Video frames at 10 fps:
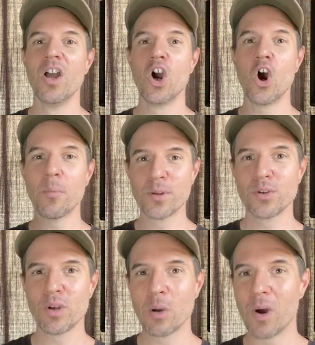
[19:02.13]
Hope you're
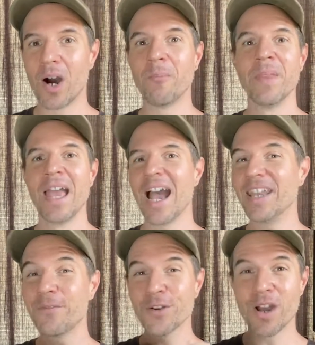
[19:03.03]
doing well. And
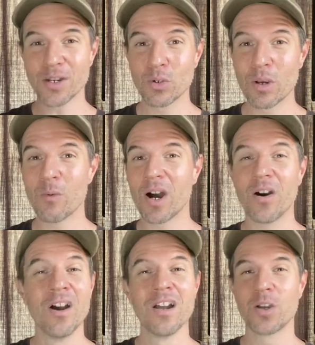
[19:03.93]
if you're not doing
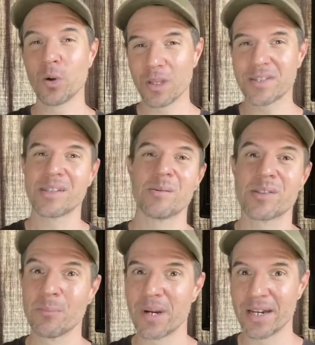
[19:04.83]
well, go listen to
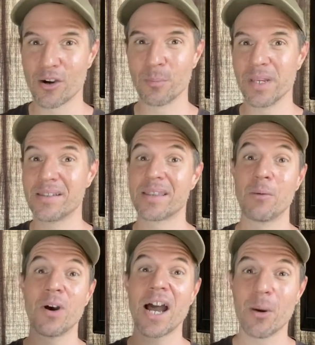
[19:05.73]
some binaural beats. They
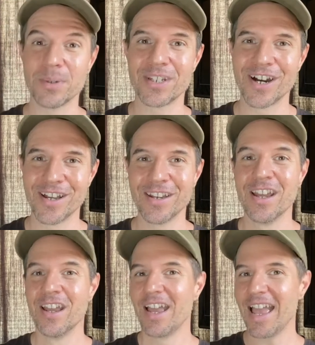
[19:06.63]
will help a ton.
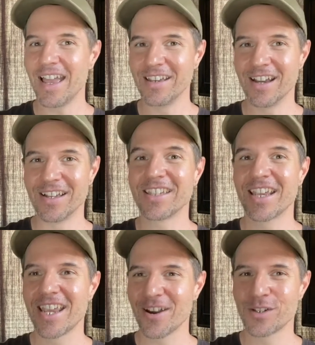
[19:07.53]
And uh, take
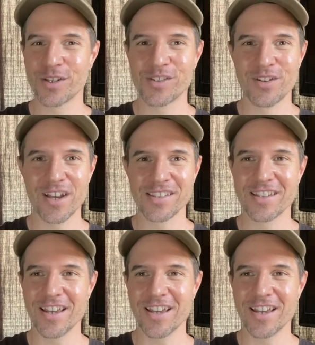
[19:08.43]
care till I see you guys again.